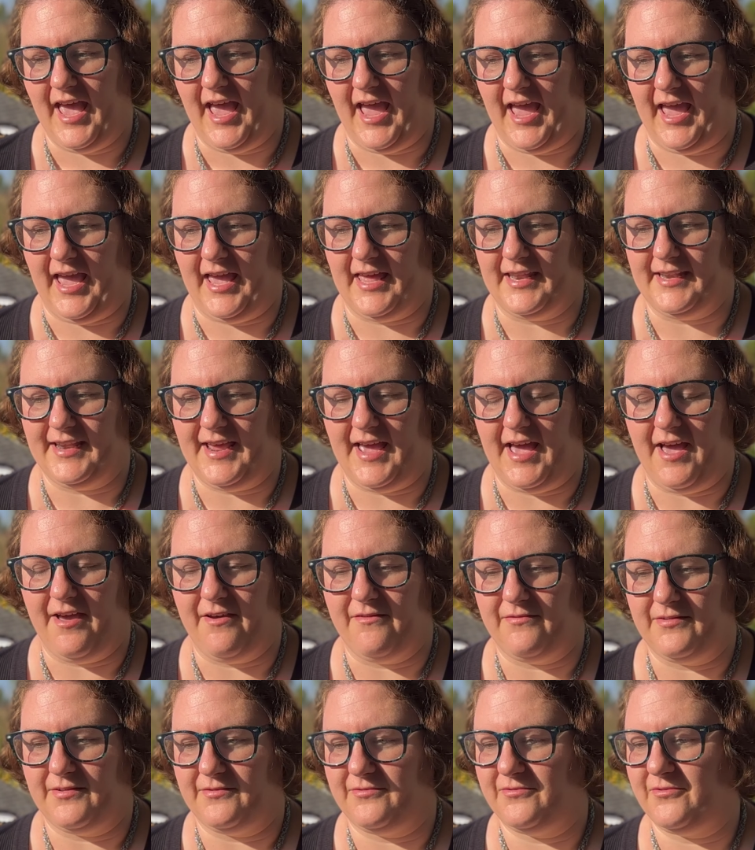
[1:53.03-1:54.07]
and
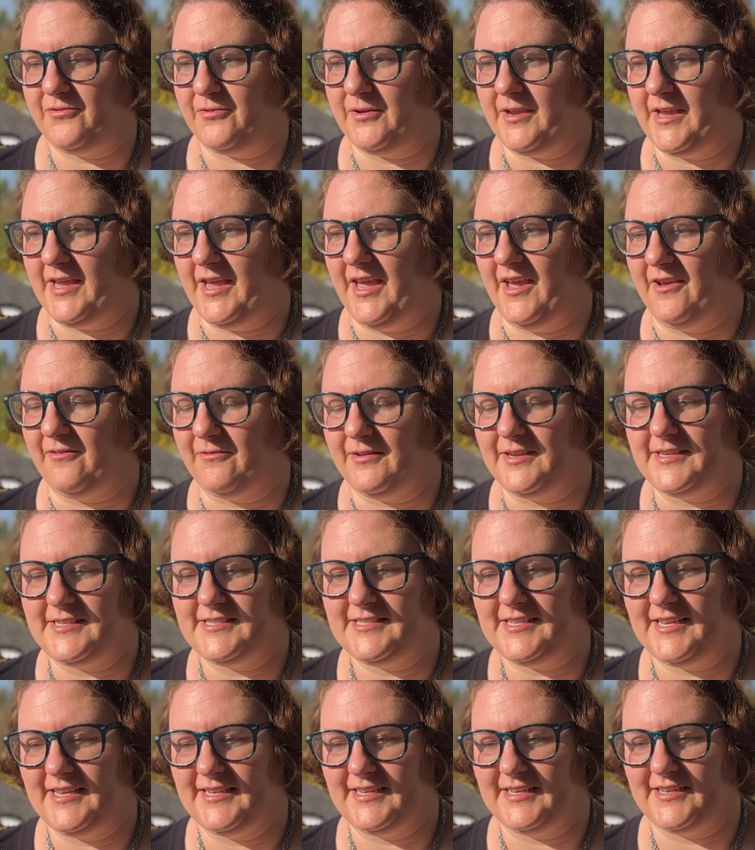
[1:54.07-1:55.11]
have free
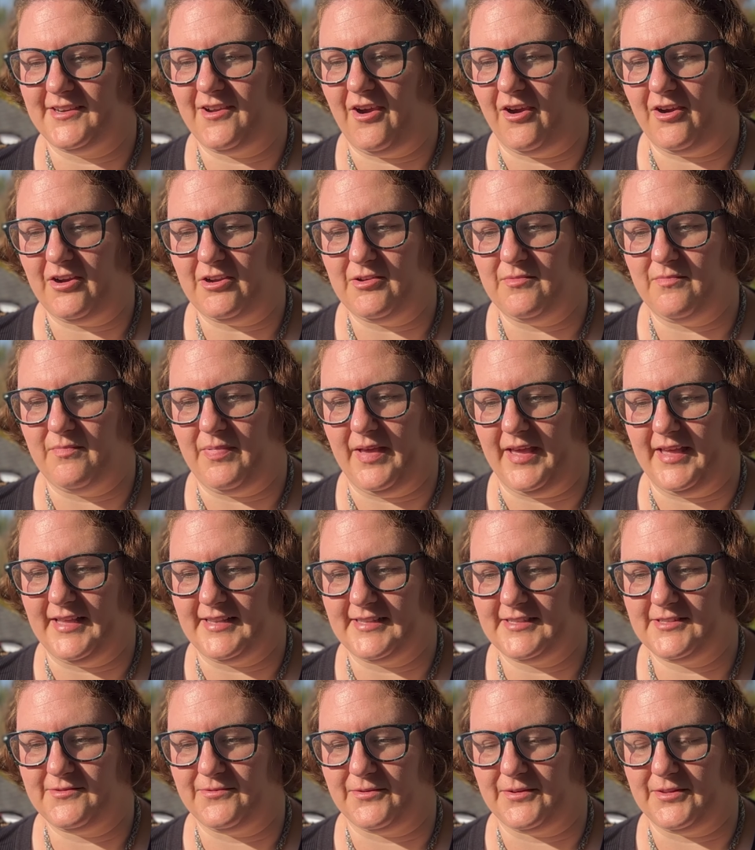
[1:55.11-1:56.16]
reseeded garden
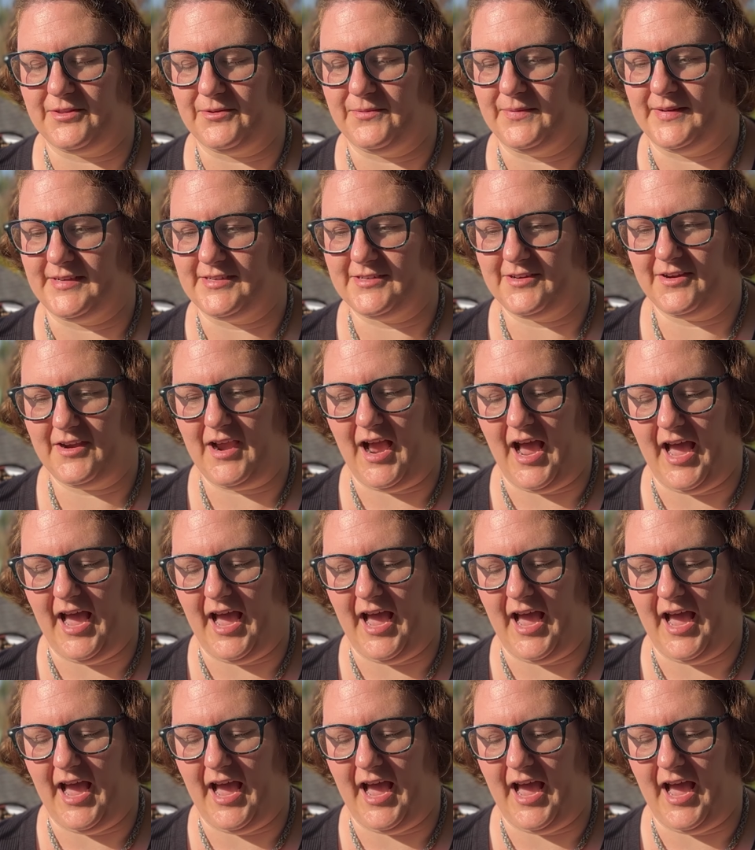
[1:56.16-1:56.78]
beds for the winter,